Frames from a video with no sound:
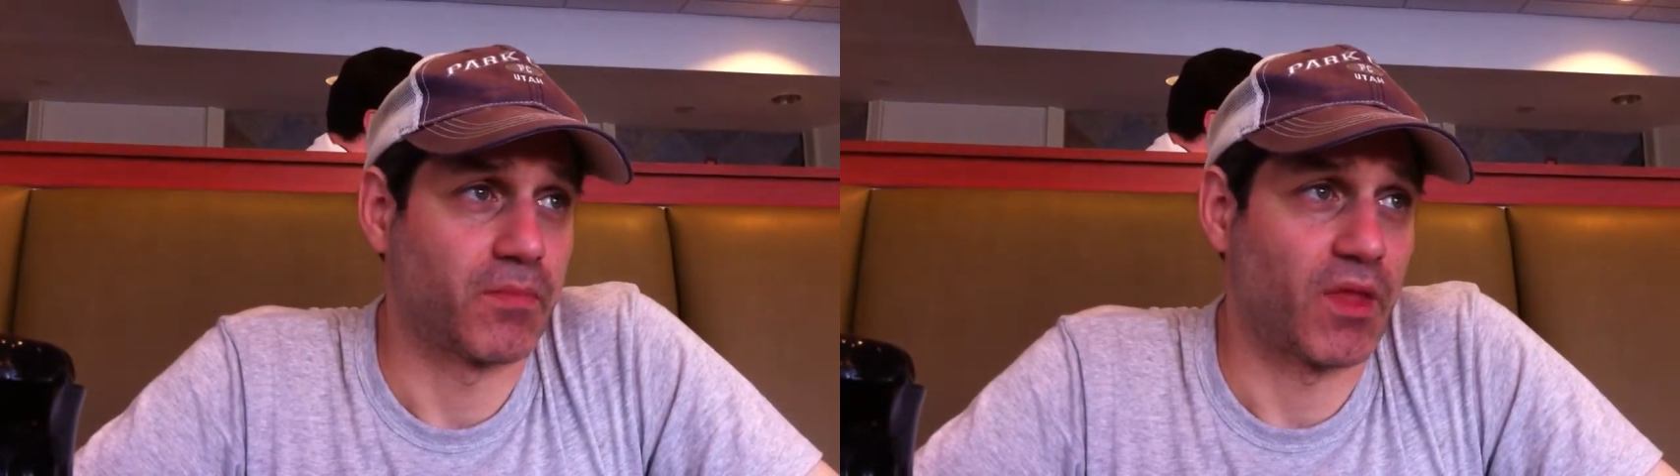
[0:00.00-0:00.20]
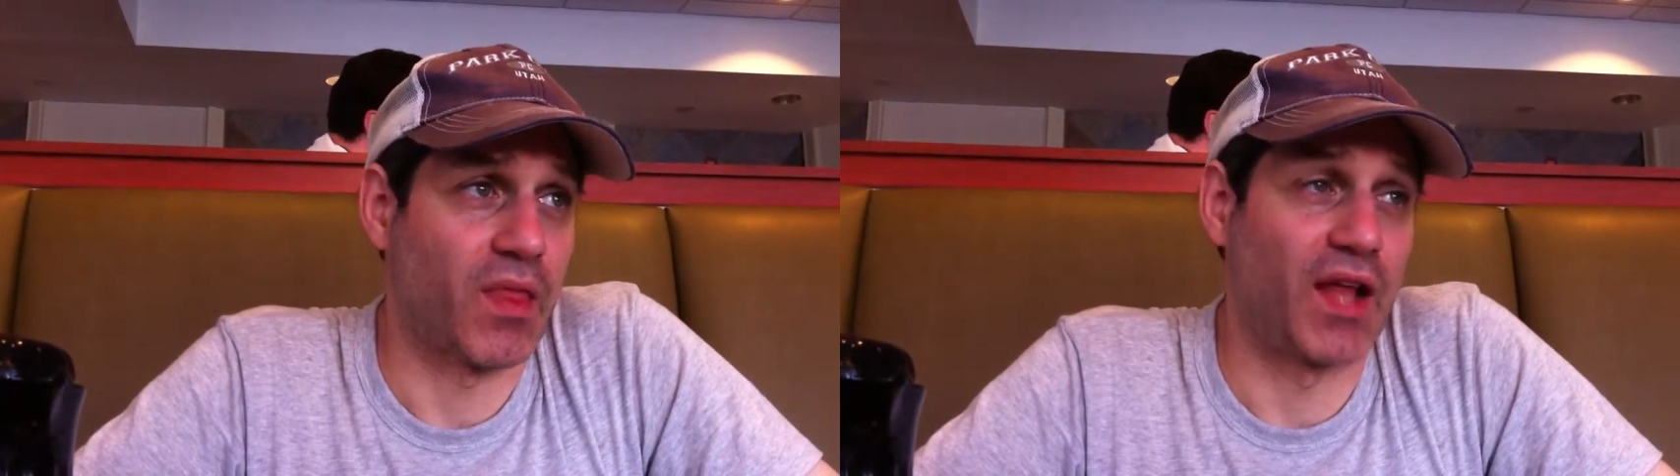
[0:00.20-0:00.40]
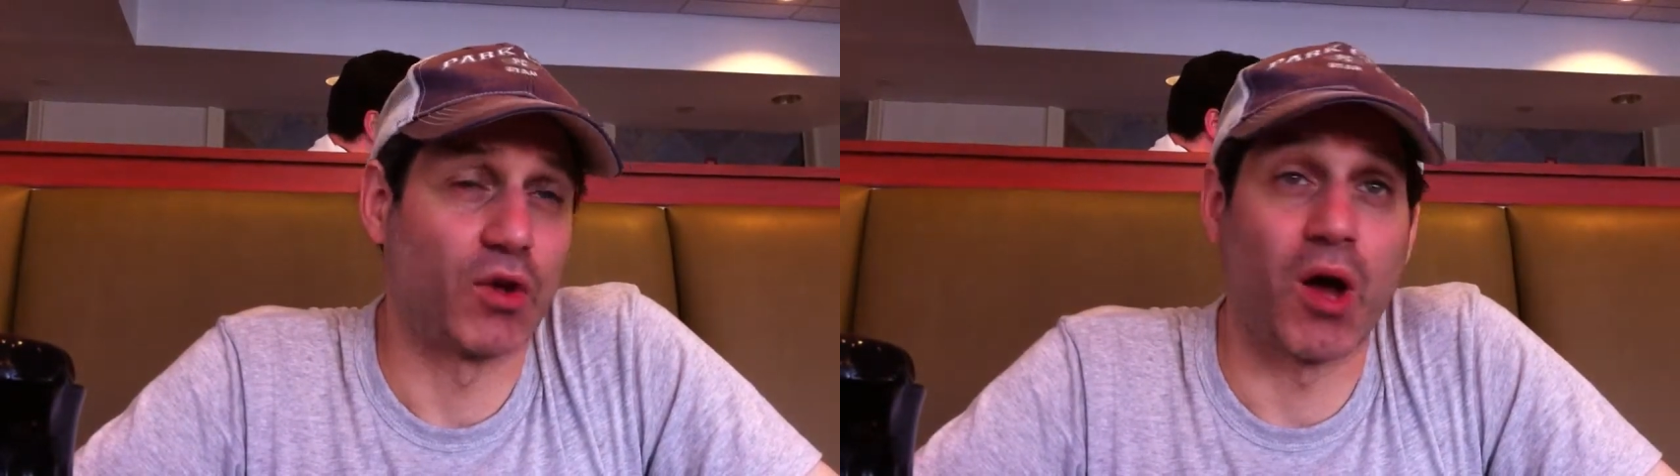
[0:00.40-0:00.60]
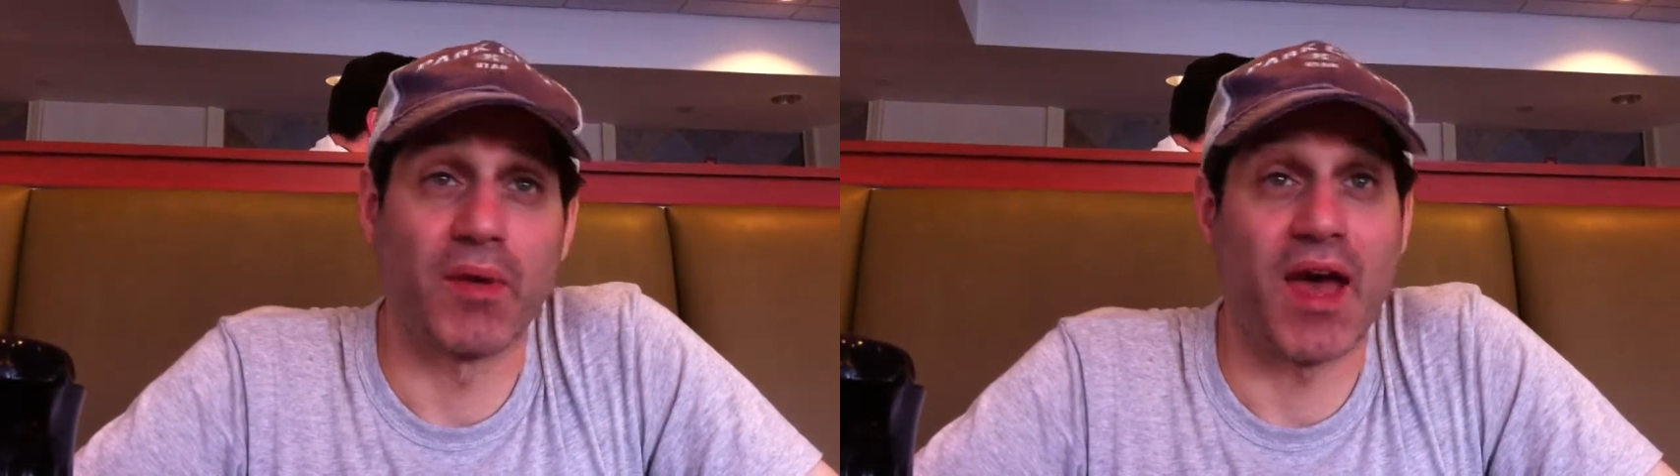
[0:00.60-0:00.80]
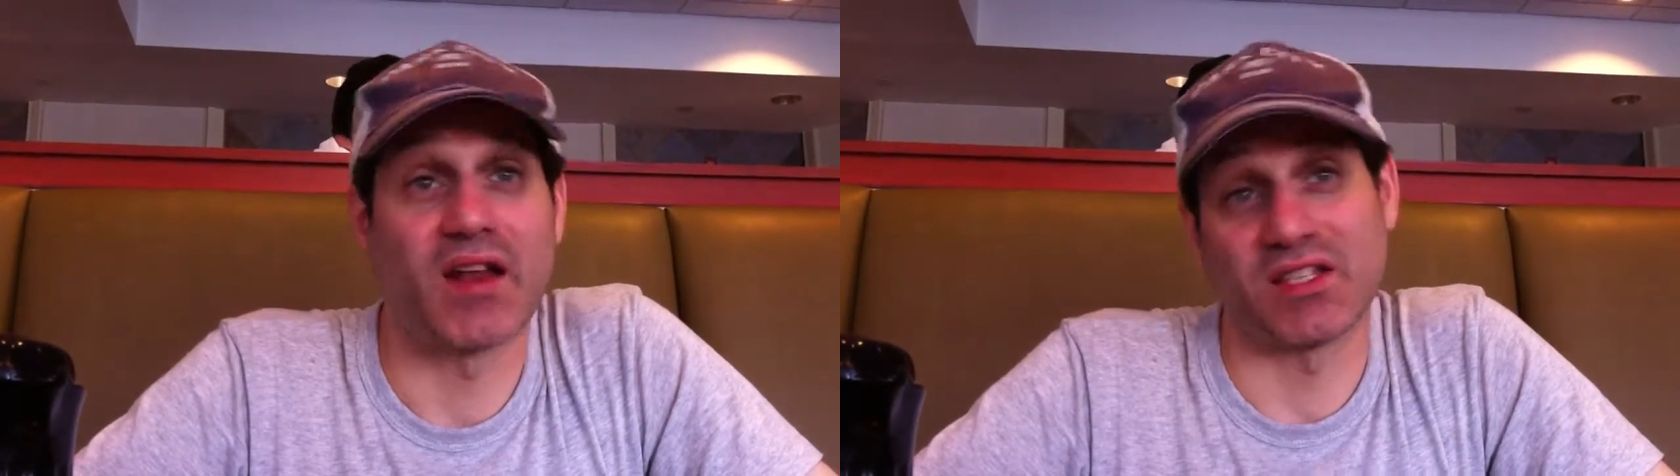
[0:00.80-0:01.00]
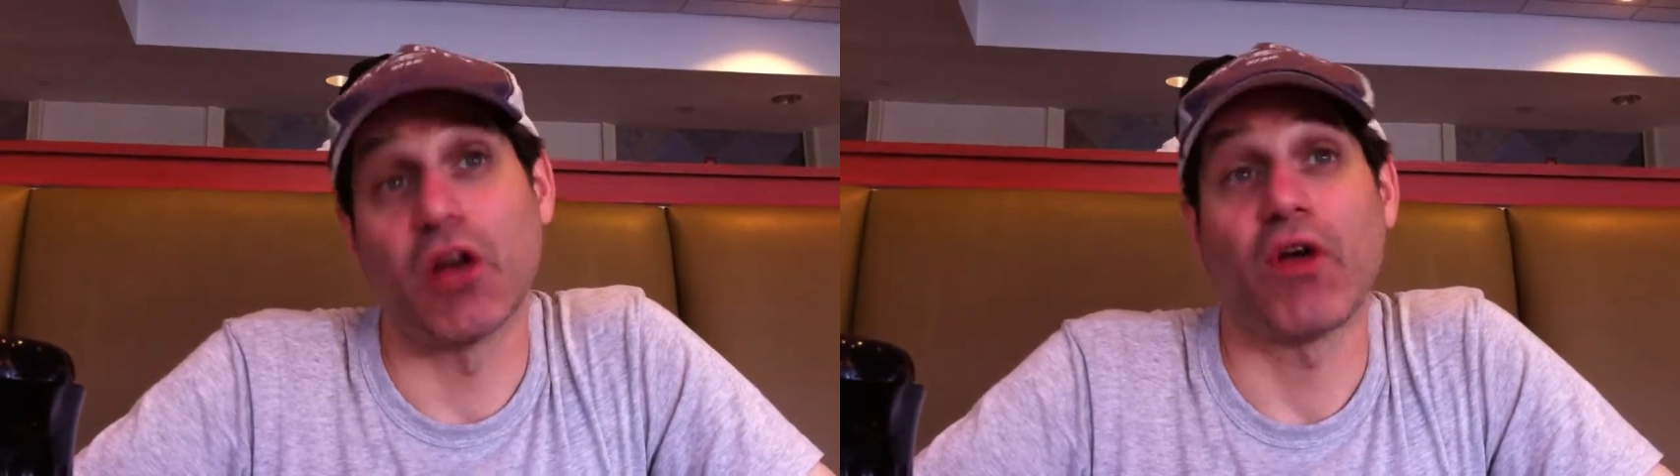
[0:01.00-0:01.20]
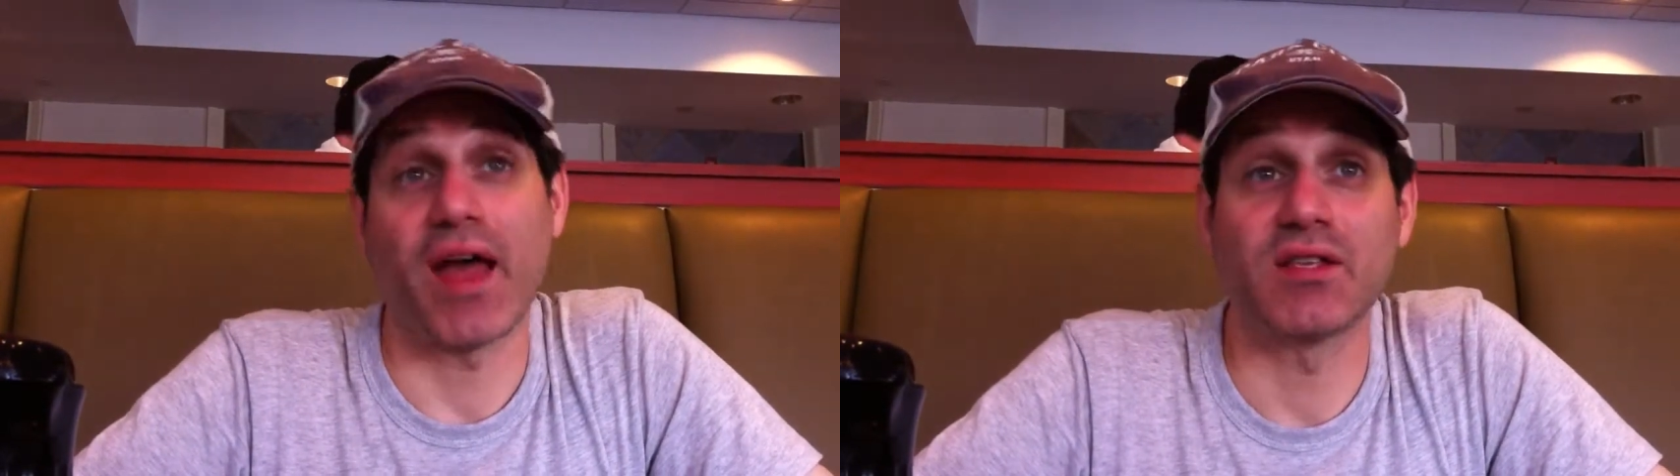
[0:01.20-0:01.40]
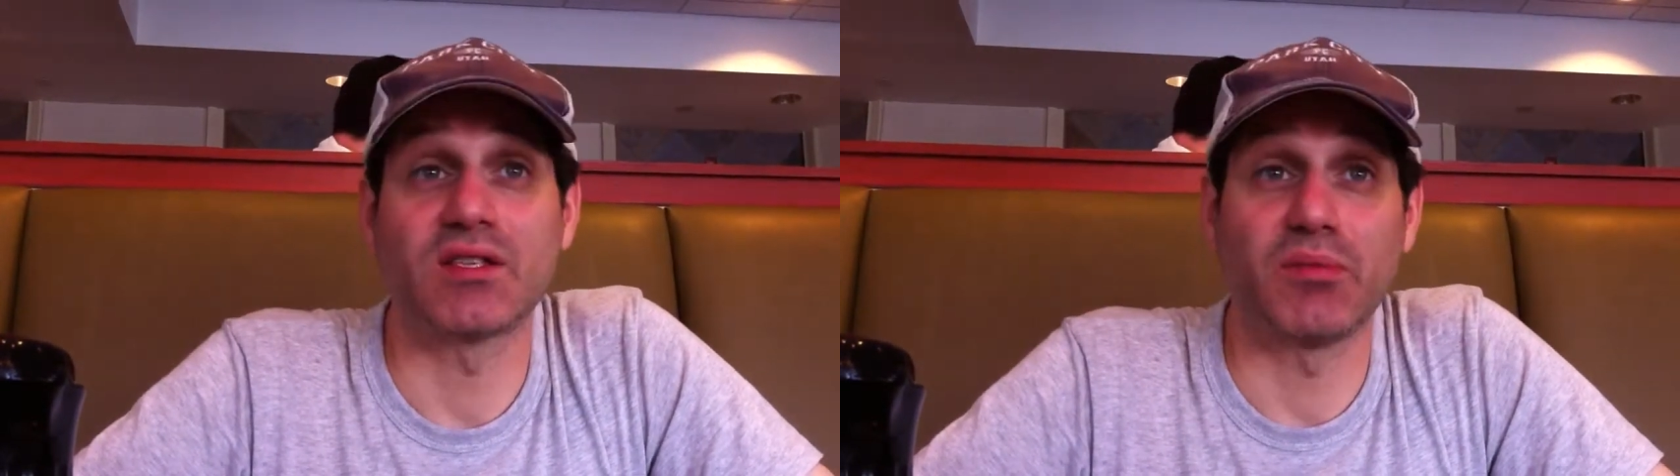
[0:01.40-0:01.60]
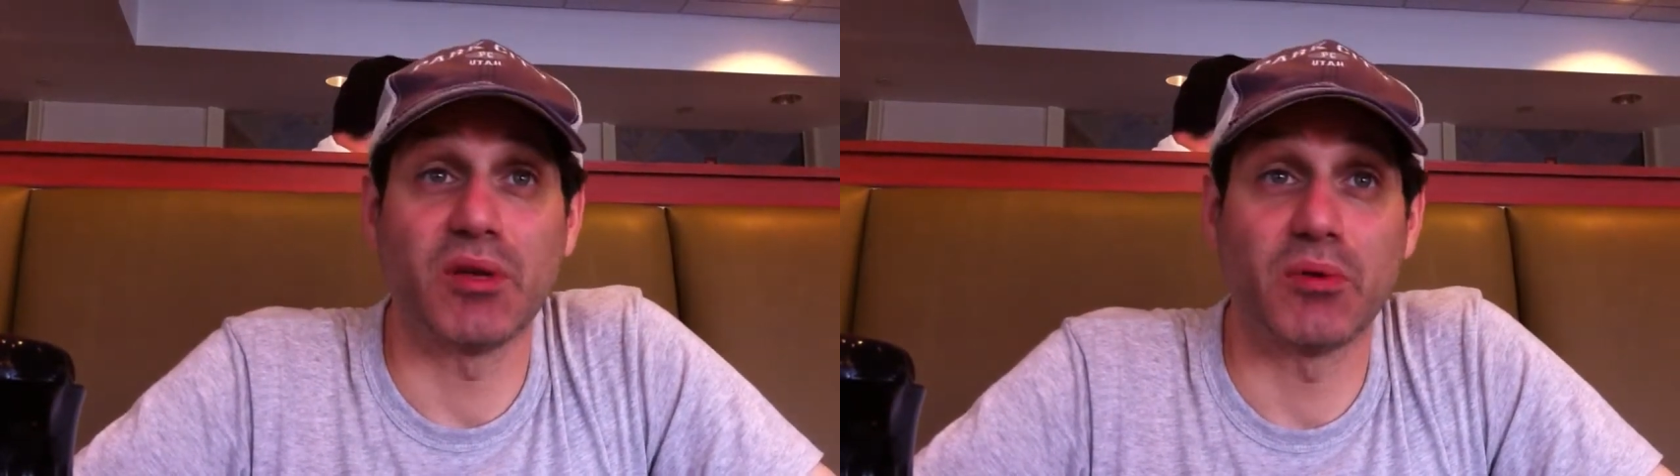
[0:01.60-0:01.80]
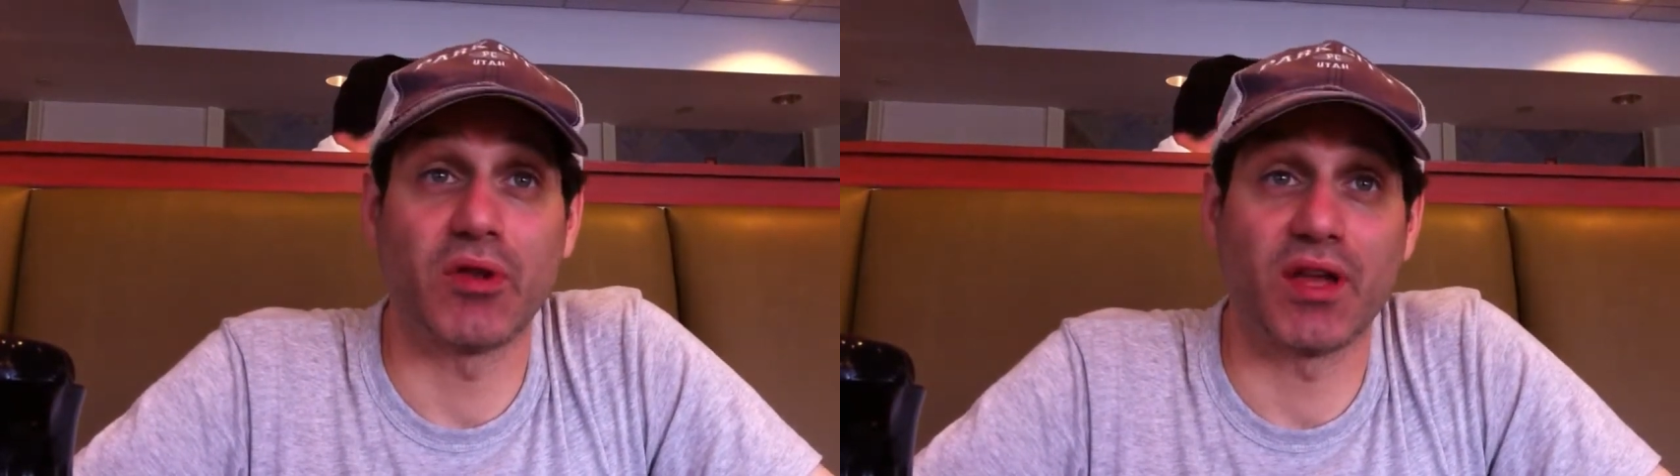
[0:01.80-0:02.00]
and that taught me how to sell ads to
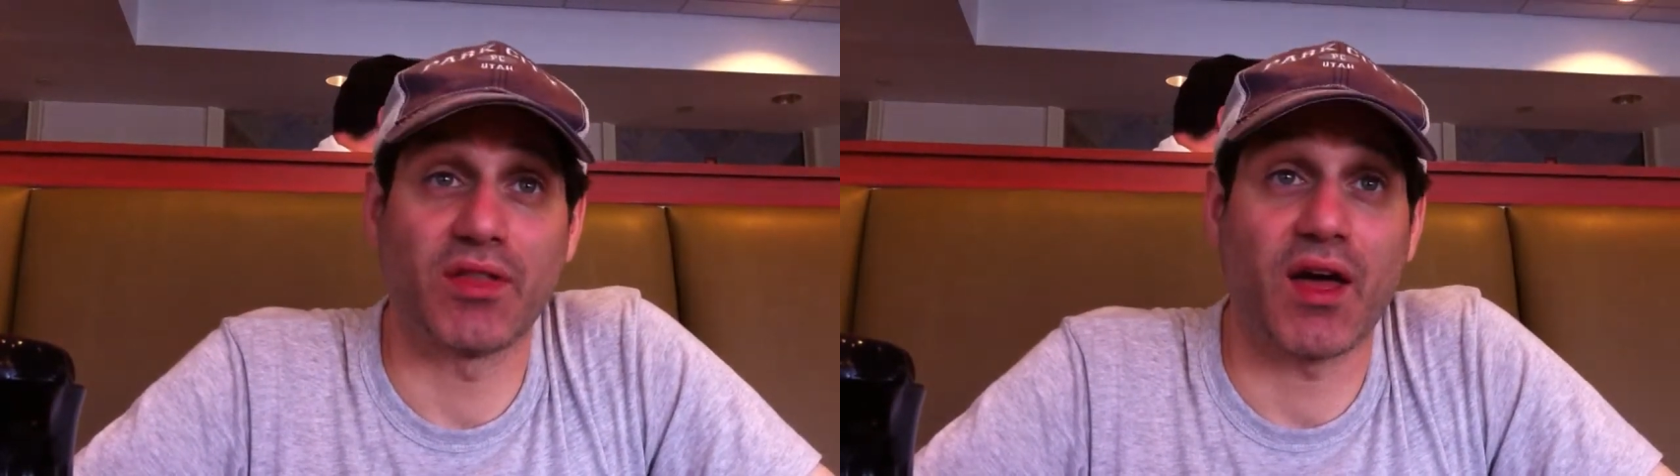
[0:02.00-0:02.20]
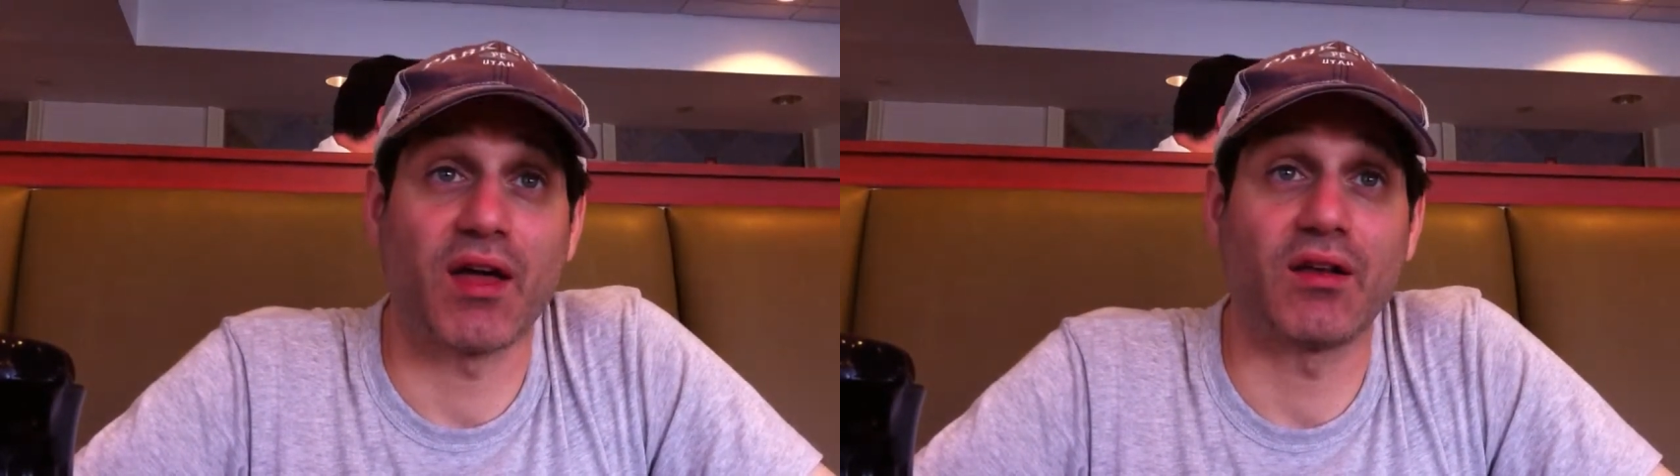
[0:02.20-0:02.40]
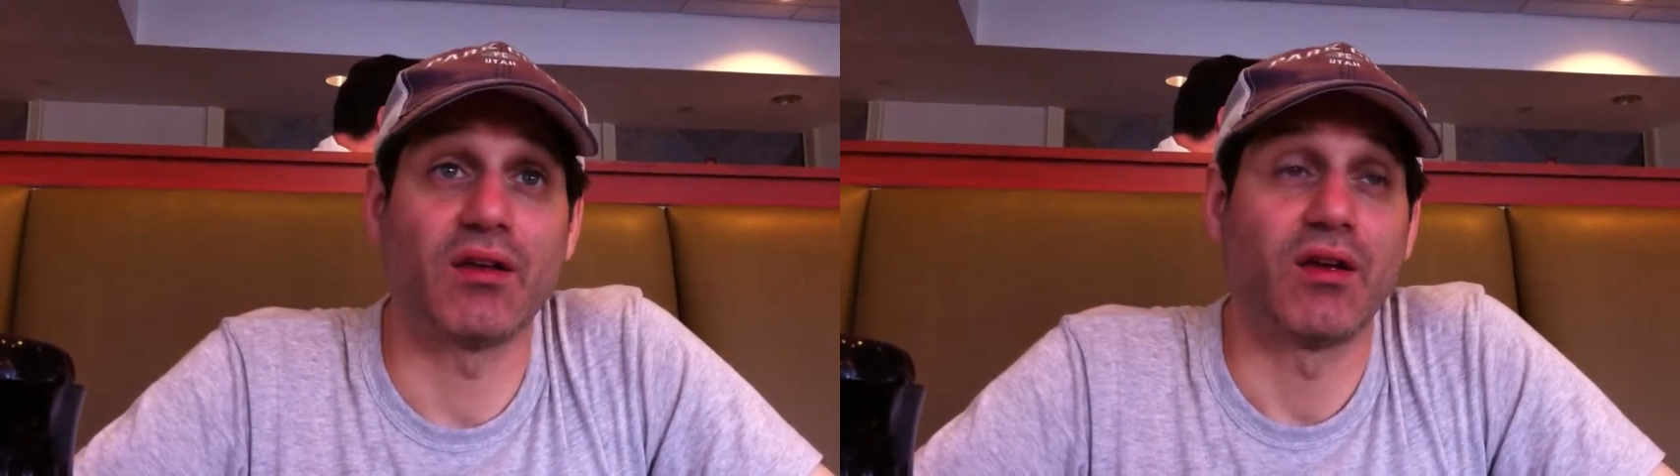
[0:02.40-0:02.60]
people like that.